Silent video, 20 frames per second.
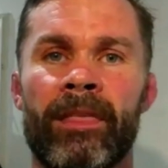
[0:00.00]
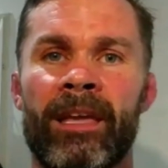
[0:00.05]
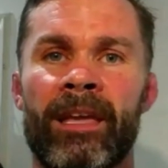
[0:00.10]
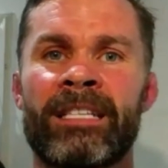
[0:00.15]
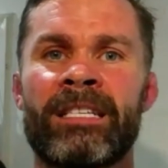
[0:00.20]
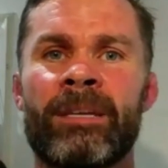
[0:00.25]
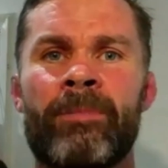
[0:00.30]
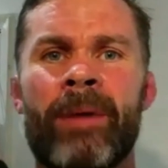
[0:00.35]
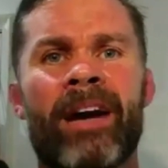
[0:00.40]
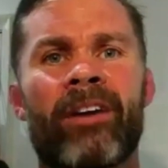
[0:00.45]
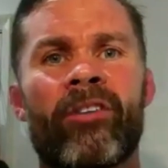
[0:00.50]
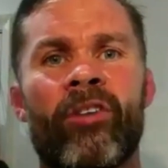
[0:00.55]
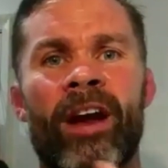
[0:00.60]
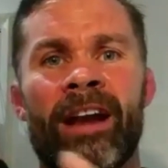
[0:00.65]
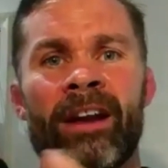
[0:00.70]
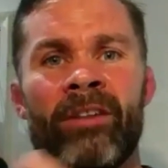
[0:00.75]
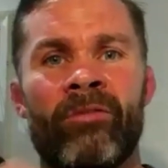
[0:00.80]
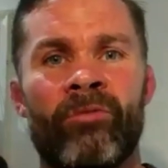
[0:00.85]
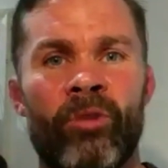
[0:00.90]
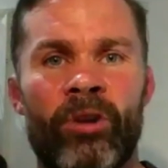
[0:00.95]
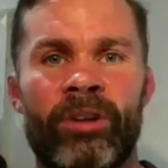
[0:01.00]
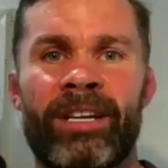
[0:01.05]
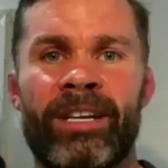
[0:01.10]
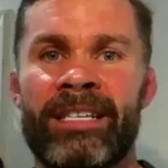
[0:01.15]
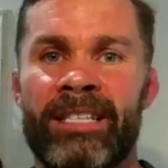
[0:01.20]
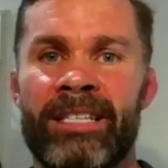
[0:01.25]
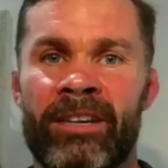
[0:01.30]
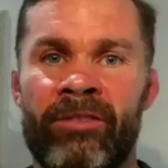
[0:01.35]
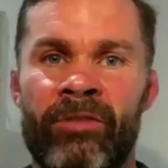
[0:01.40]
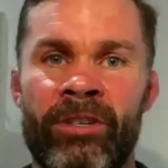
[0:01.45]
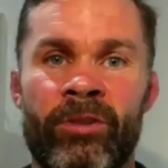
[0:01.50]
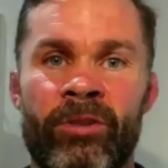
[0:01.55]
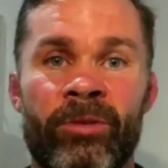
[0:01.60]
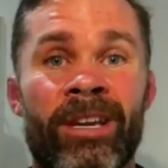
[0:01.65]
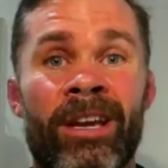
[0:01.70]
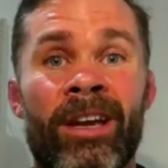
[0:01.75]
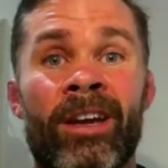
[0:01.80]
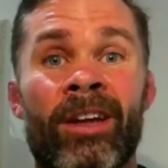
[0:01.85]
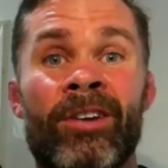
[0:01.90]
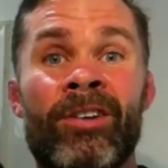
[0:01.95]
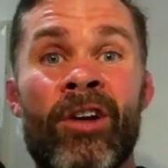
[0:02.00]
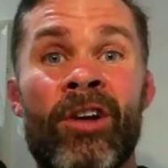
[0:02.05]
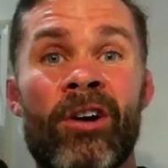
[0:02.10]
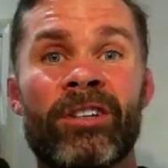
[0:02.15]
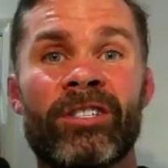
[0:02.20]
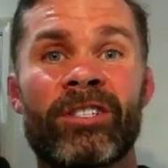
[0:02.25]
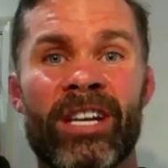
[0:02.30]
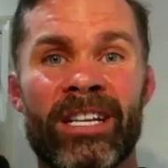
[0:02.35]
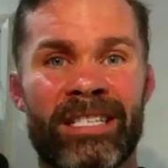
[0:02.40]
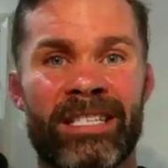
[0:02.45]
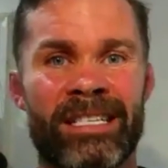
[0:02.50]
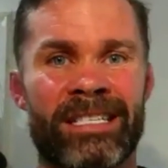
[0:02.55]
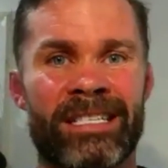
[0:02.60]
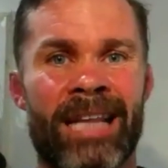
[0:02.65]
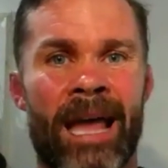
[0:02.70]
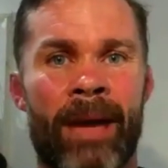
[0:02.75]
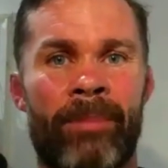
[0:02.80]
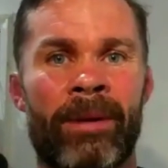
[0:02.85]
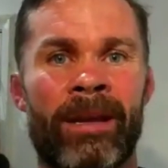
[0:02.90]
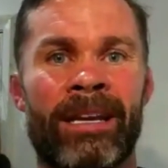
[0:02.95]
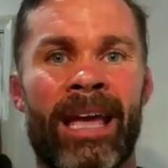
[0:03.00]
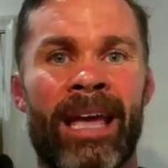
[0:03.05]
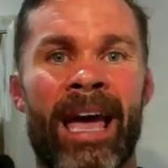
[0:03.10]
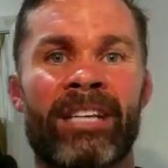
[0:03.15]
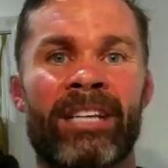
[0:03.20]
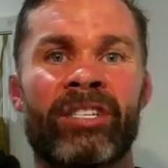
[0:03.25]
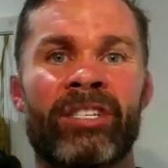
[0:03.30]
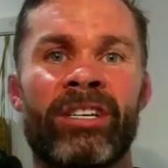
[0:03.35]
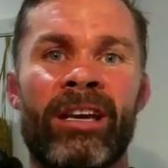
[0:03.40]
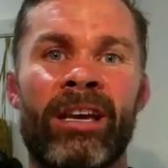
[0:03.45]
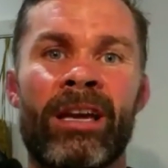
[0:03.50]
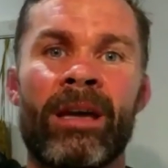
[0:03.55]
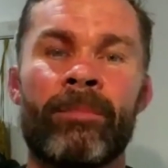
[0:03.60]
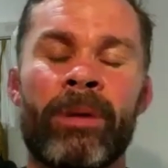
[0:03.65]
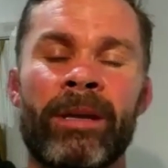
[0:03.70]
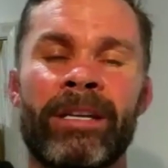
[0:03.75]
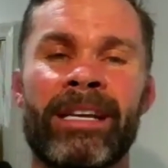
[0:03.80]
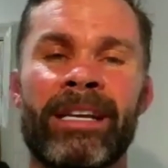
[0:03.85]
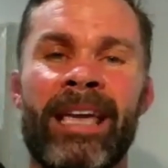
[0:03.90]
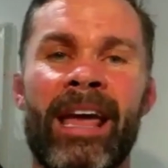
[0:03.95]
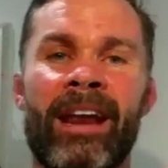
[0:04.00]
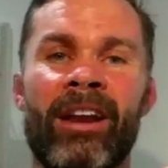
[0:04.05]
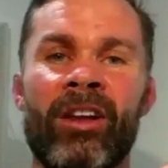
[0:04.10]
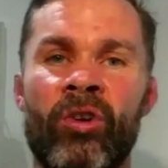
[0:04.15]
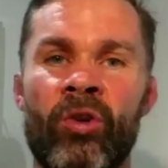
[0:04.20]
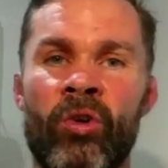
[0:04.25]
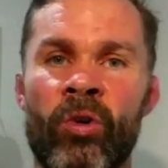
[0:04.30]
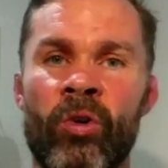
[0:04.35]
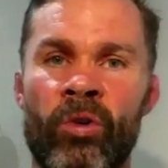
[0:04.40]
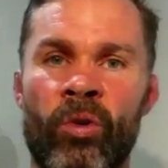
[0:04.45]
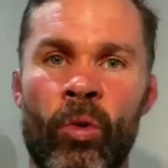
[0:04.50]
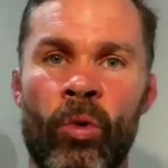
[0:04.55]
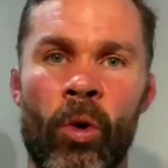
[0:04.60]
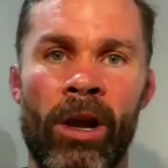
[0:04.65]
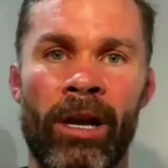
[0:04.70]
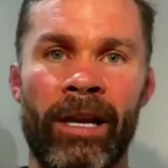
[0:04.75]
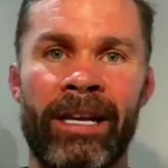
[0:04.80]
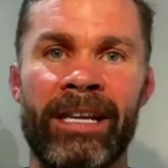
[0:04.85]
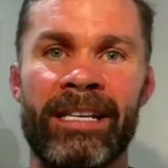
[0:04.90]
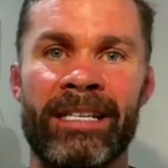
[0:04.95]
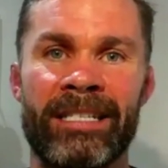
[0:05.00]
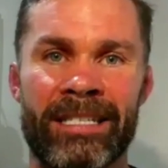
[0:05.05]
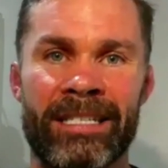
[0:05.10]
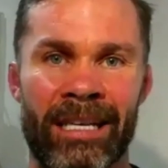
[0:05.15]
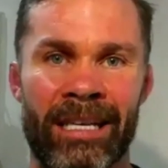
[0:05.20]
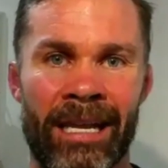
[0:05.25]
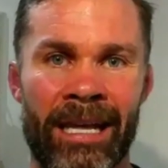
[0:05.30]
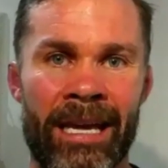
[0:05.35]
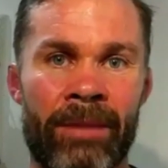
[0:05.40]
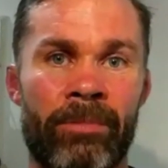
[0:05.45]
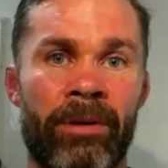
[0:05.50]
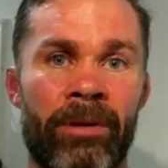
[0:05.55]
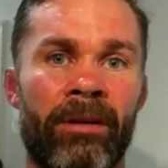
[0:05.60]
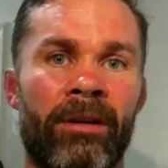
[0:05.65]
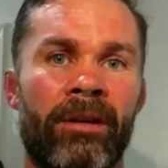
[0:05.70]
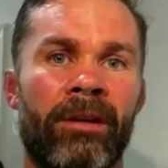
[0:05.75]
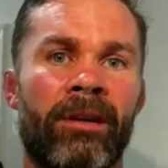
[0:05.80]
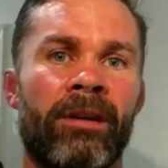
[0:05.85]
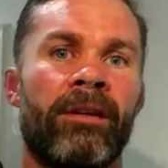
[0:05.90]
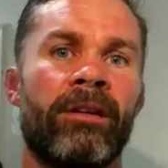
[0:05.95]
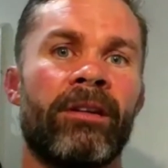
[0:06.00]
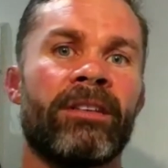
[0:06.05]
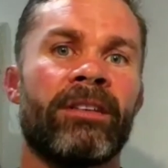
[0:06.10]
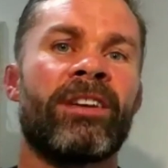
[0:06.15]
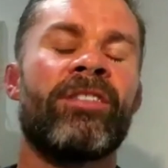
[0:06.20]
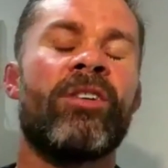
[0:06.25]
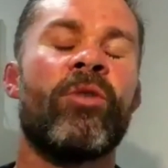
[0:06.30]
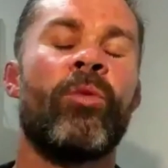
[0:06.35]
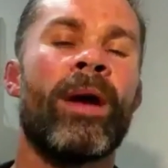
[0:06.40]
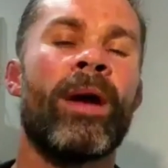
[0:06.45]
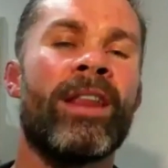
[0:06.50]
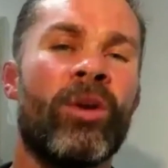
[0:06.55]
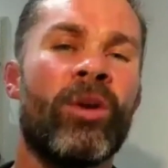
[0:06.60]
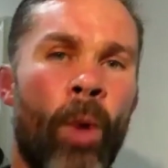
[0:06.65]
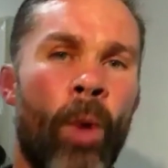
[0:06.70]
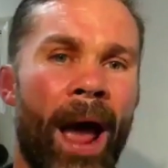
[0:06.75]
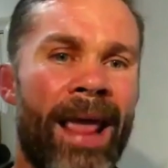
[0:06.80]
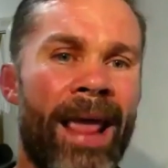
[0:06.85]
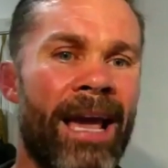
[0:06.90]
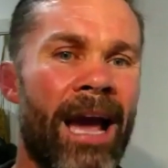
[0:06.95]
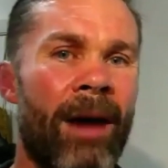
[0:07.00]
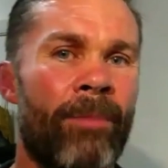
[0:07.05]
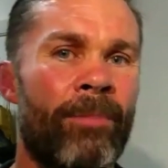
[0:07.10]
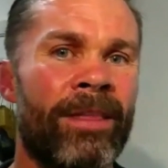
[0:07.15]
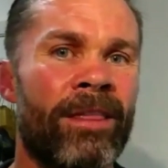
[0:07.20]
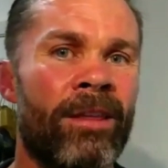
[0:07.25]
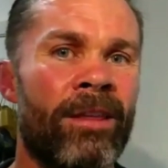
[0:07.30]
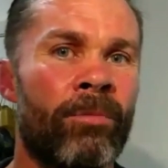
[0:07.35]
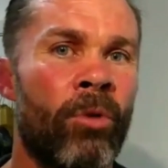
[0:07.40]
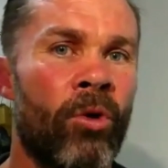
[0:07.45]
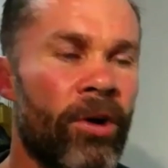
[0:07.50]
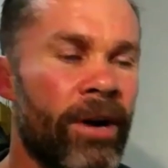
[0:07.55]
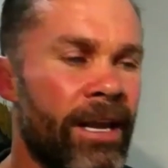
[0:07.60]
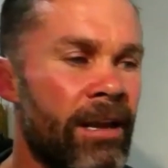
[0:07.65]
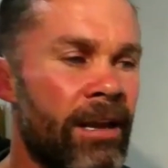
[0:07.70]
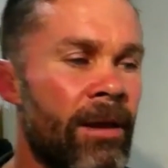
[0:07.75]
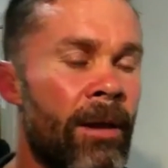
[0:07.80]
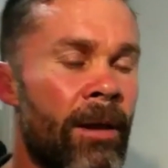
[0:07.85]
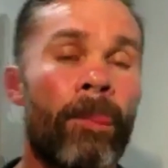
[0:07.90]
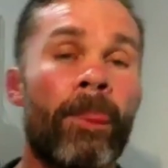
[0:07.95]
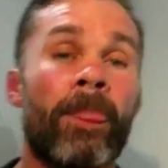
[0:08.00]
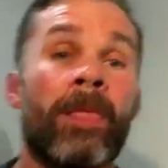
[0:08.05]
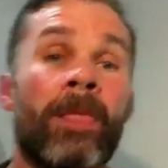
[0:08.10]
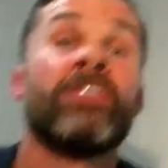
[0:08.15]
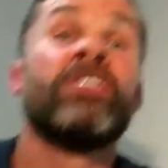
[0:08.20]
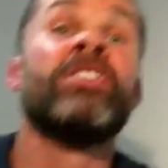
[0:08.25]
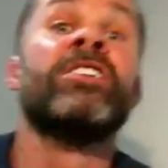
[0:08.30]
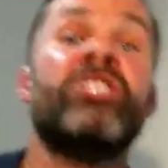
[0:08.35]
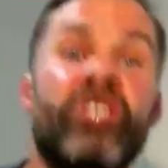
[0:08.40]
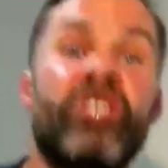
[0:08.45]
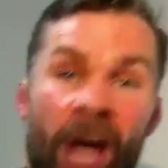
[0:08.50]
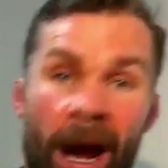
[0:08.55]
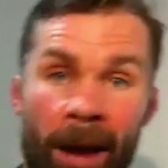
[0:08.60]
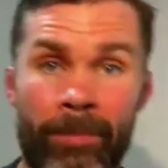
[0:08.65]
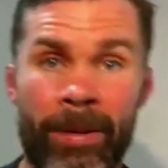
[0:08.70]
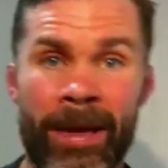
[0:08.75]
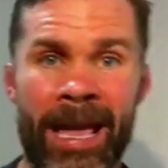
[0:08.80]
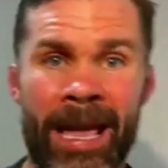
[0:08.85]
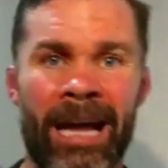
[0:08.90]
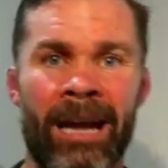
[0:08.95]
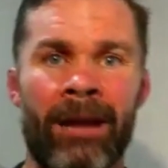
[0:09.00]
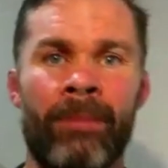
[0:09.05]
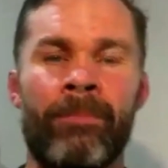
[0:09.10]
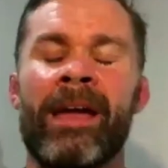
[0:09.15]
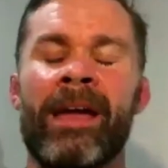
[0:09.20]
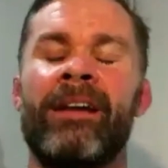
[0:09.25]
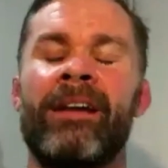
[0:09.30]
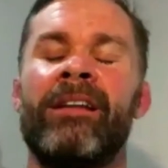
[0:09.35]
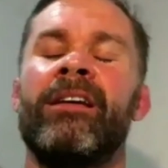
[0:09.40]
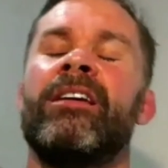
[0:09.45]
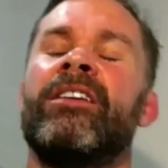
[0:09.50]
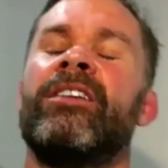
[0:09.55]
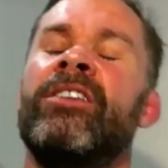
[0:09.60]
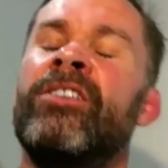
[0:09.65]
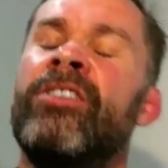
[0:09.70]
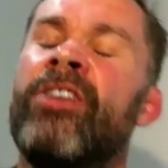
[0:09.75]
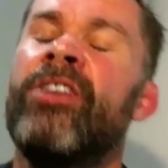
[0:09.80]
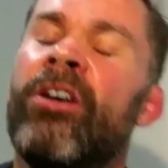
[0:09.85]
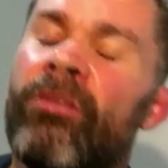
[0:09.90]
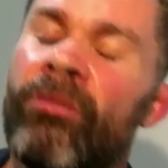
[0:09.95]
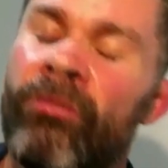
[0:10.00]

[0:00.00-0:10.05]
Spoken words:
It's about creating routines and rituals, not just to snap into action, but to get a good quality sleep, so that when you wake up in the morning, you're jumping out of bed. You're not